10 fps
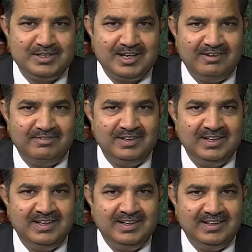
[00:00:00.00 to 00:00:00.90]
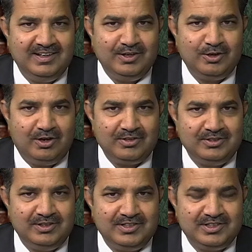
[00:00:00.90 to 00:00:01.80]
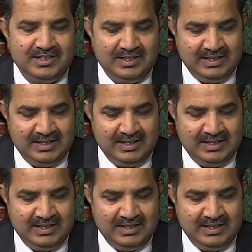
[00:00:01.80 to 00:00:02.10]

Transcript: have got the answer.